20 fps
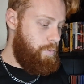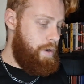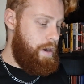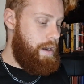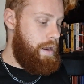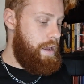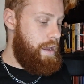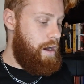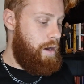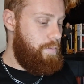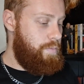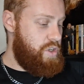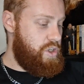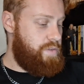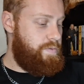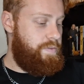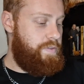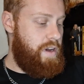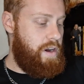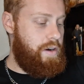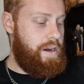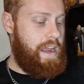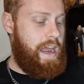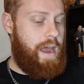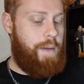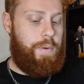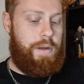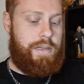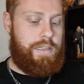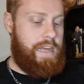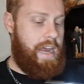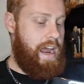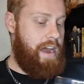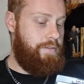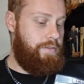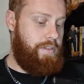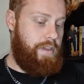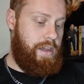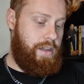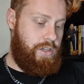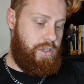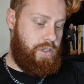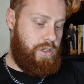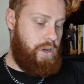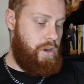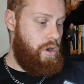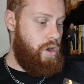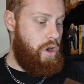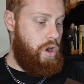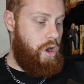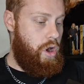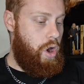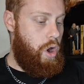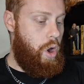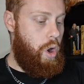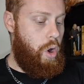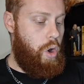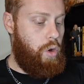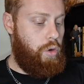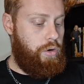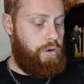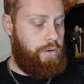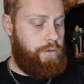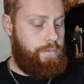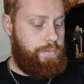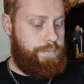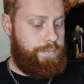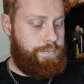really. I'm just very happy to have this on